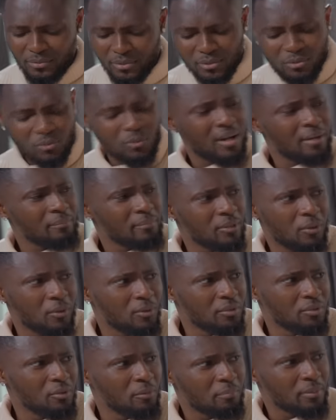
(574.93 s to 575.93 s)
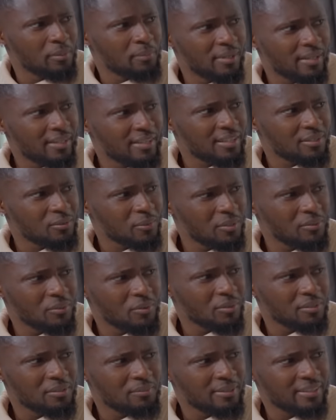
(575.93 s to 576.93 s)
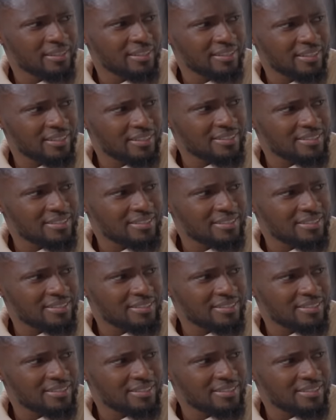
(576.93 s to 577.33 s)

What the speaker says: need to go and be calling your babe like that. Why are you calling me like that?